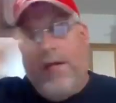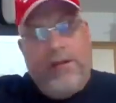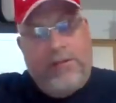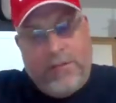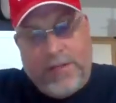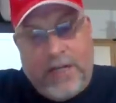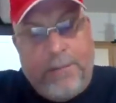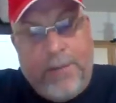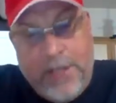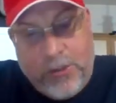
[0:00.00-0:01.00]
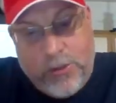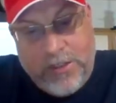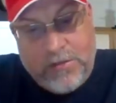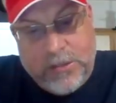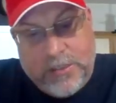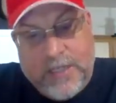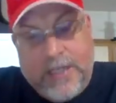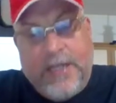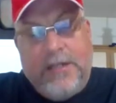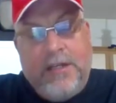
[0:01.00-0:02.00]
some kind of peace treaty was
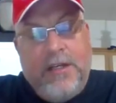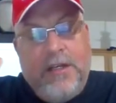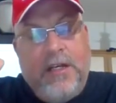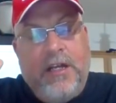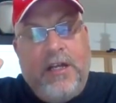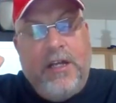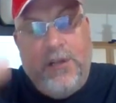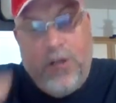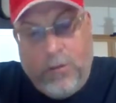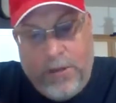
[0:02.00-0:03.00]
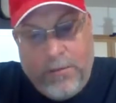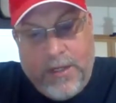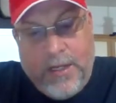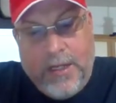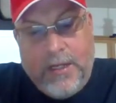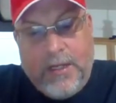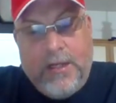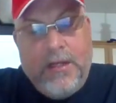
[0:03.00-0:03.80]
signed, a deal be made.